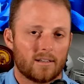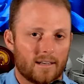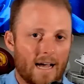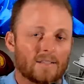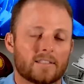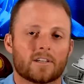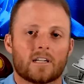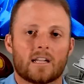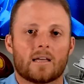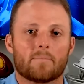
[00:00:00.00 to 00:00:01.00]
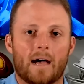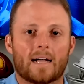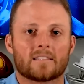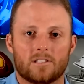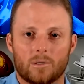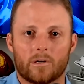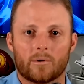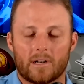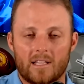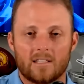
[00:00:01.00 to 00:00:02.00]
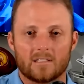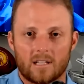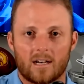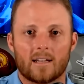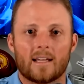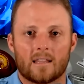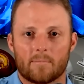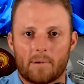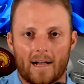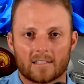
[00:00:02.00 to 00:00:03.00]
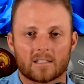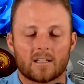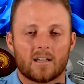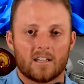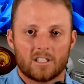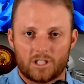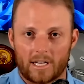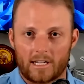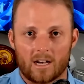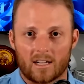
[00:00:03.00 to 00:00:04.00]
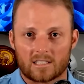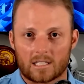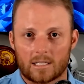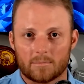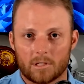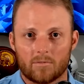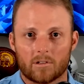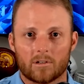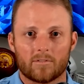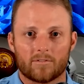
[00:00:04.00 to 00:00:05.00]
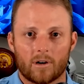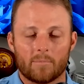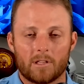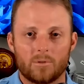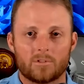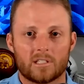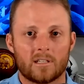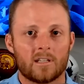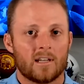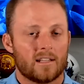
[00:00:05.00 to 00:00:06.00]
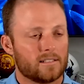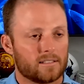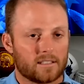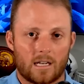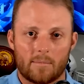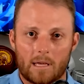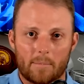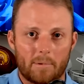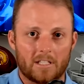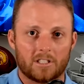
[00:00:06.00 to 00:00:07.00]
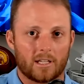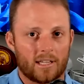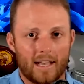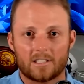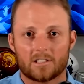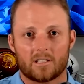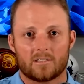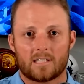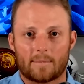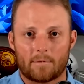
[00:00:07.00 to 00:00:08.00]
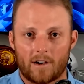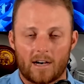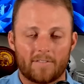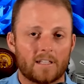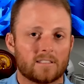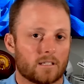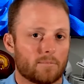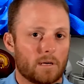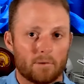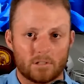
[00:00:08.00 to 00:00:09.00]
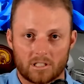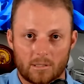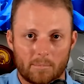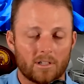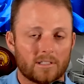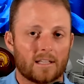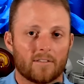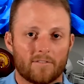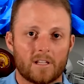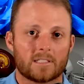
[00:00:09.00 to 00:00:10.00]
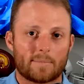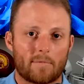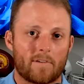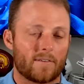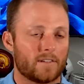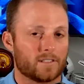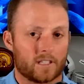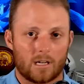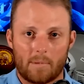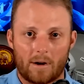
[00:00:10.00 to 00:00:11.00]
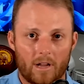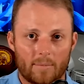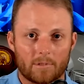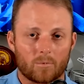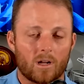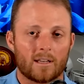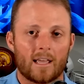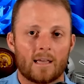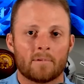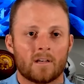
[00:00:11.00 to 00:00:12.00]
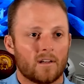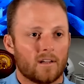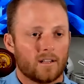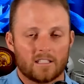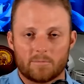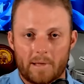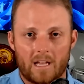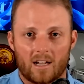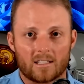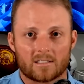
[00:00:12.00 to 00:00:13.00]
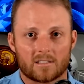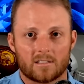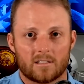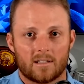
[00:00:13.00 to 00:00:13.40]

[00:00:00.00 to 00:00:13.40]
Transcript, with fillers: Now that they're going to get back to doing what he's done in the past. Shannon Dawson comes over from Houston. This is going to be a pitch and catch type of offense. It's going to be a pushing the ball down the field type of offense. They're going to marry up the run game. Let's be honest.